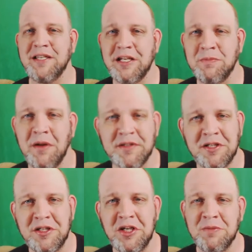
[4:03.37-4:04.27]
6 months.
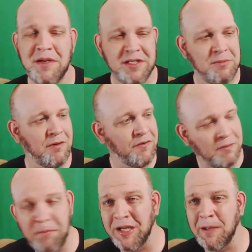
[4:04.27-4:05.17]
Excuse me, I seem to have
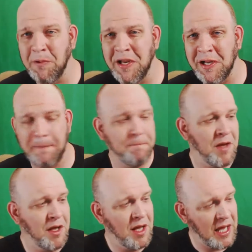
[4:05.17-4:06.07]
picked up a hiccup.
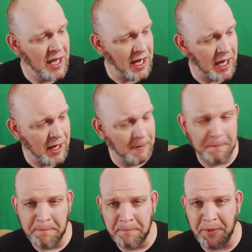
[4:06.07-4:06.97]

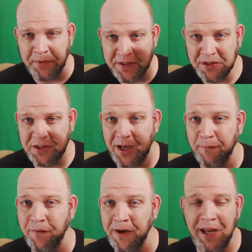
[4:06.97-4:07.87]
But this looks
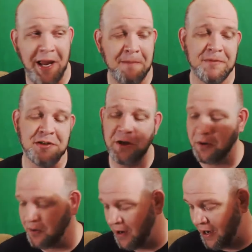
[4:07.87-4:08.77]
like a fun game,
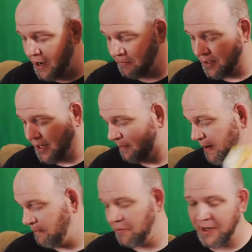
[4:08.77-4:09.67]
so I'm glad
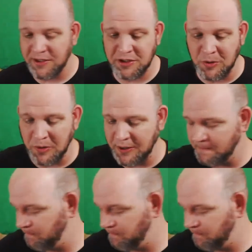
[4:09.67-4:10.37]
I scored